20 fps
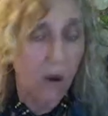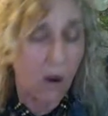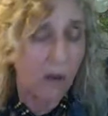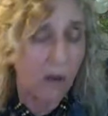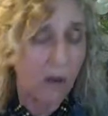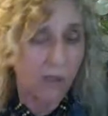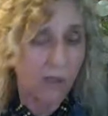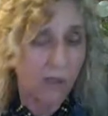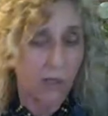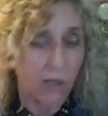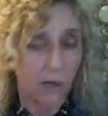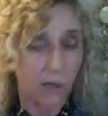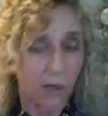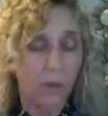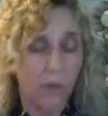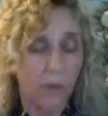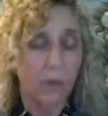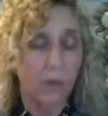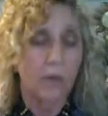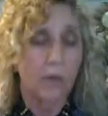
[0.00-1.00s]

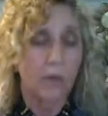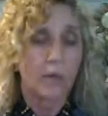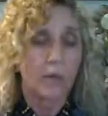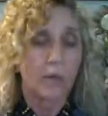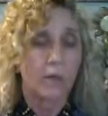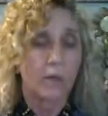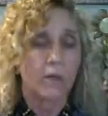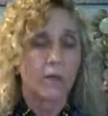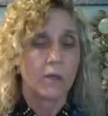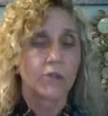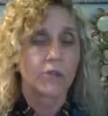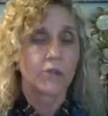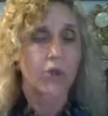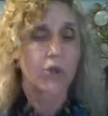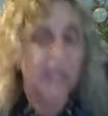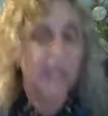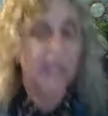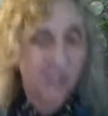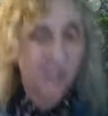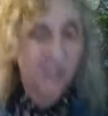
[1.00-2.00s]
also
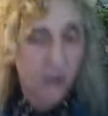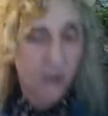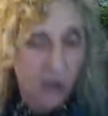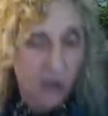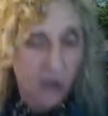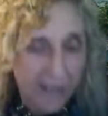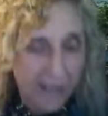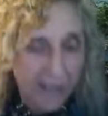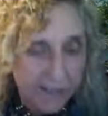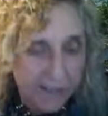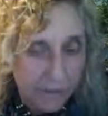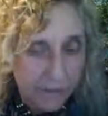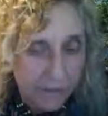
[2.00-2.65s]
turning straight.